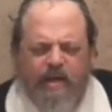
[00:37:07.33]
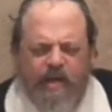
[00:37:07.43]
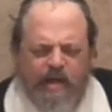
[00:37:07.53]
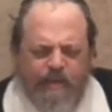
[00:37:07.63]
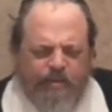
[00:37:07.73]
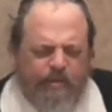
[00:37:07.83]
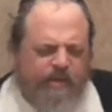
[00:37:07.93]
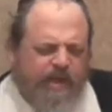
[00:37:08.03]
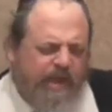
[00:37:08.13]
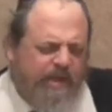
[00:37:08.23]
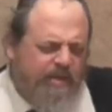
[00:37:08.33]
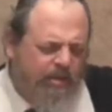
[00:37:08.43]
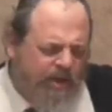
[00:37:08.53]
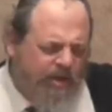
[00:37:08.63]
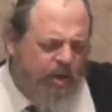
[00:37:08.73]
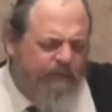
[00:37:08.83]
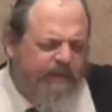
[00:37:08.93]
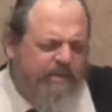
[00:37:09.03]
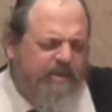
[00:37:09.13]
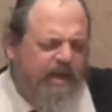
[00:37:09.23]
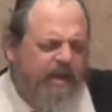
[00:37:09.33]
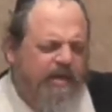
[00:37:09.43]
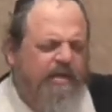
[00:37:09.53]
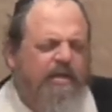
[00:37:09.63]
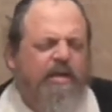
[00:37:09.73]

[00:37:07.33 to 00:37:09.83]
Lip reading: an implement that has only a kofitz side